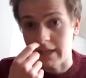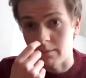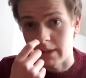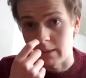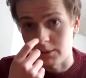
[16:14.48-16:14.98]
haven't
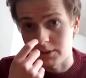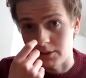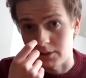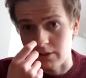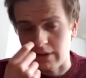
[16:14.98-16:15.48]
been able
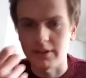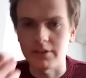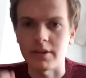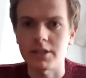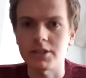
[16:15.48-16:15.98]
to travel
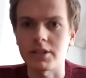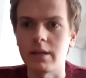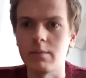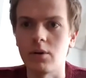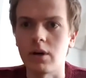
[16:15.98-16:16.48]

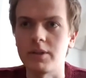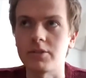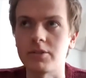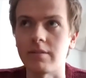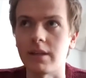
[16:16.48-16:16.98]
internationally, but I'd be
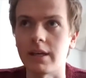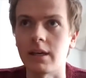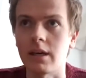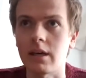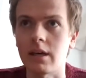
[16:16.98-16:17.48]

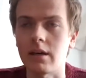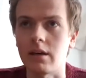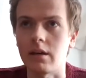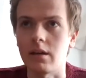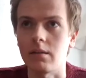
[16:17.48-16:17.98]
traveling
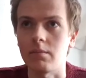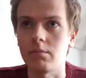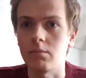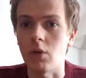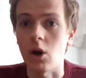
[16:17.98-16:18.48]

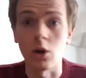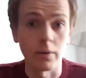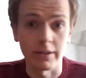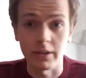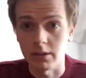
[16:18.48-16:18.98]
all
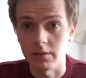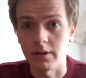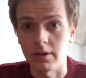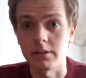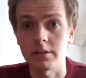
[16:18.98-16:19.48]
around the island of
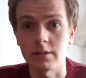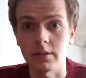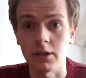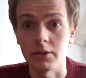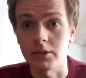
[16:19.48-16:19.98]
Ireland,
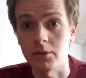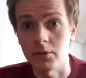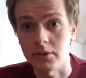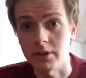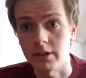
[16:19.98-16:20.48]
including to
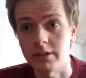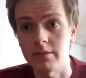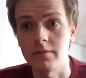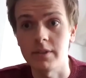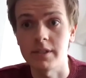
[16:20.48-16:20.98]
Northern Ireland,
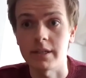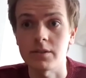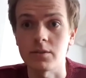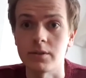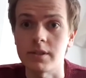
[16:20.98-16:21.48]
visiting
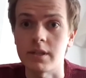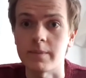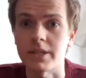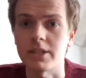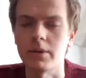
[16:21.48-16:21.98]
stores,
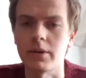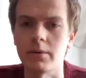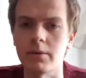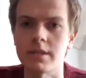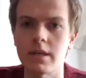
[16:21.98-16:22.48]
especially when I
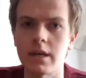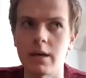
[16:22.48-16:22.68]
was